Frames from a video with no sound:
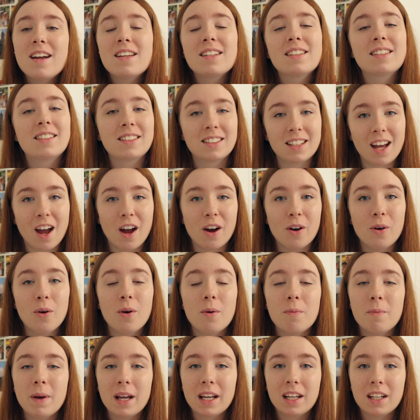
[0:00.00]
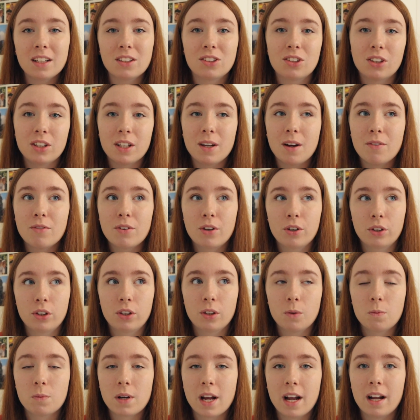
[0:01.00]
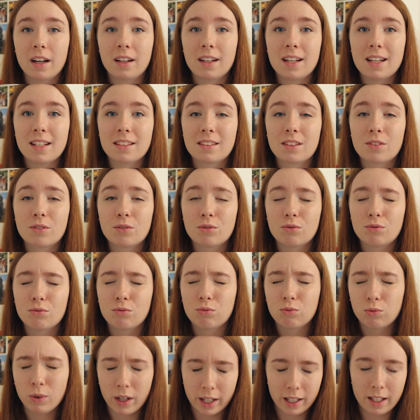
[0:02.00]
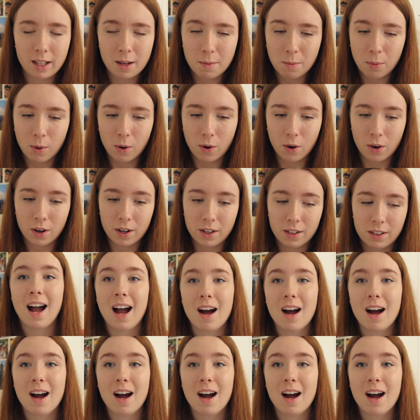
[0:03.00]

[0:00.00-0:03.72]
So making sure you have a good thumbnail is really important.